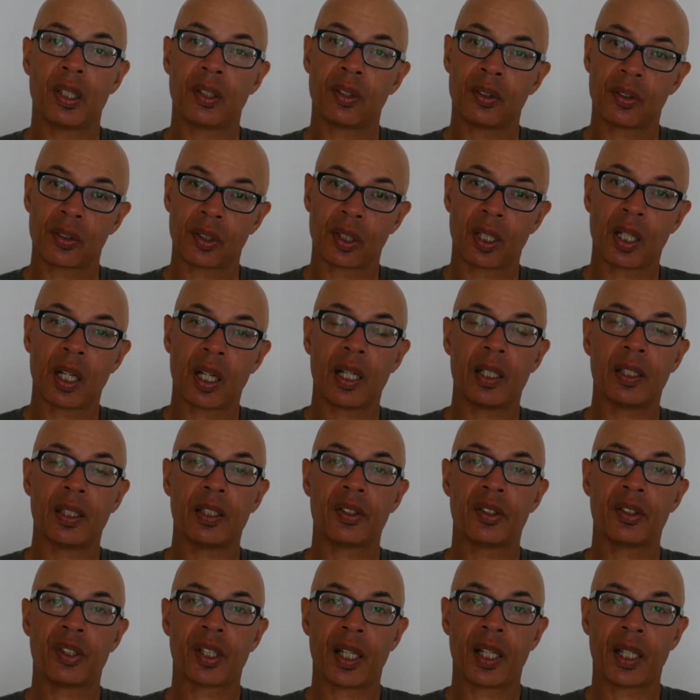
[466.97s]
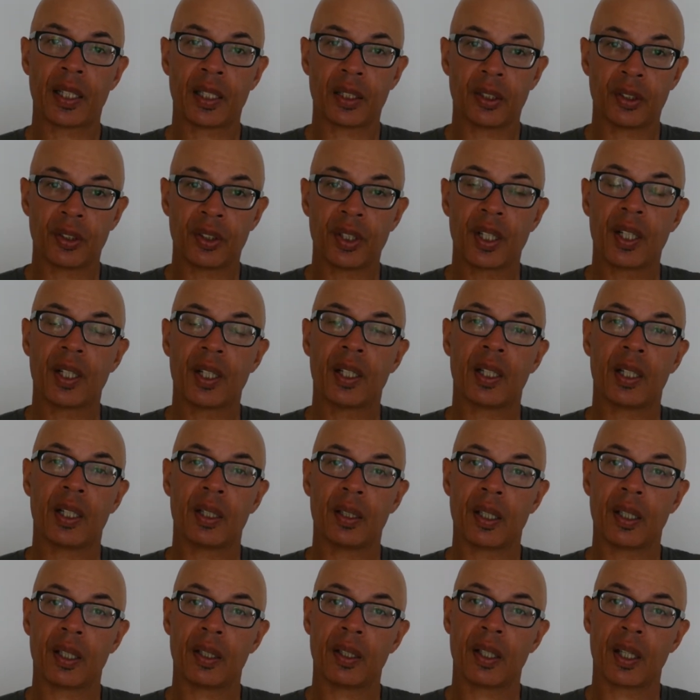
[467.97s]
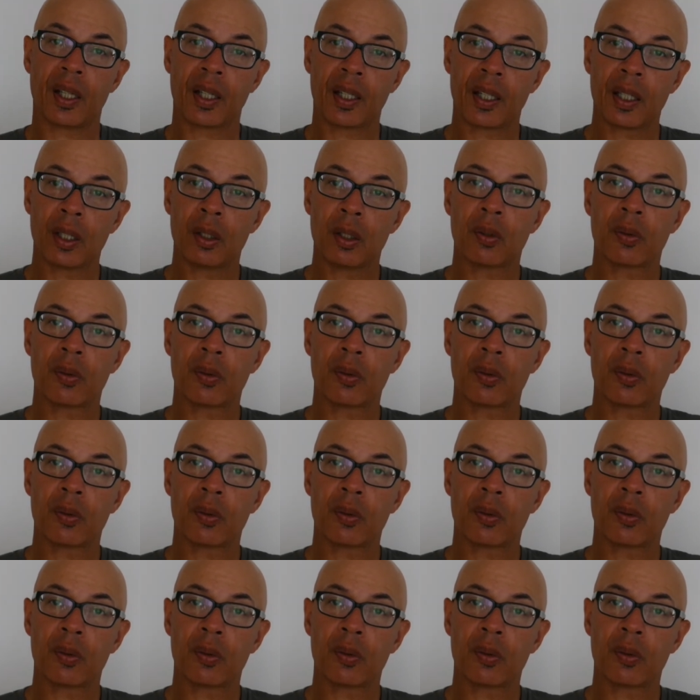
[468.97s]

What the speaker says: slightly change in that the heel